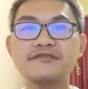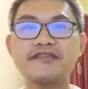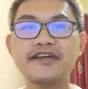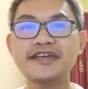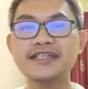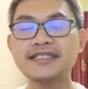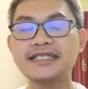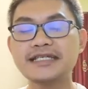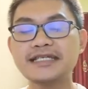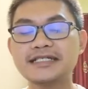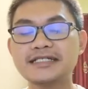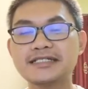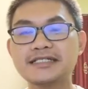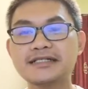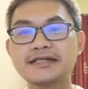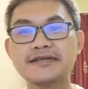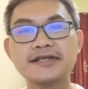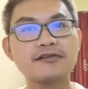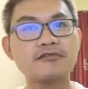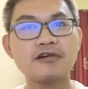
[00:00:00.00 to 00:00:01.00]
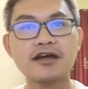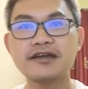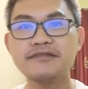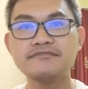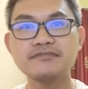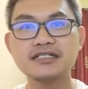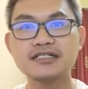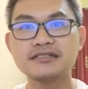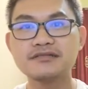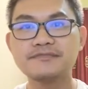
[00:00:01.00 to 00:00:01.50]
basic
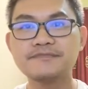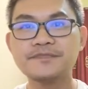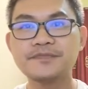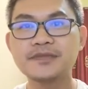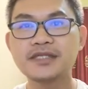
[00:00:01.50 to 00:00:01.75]
requirement.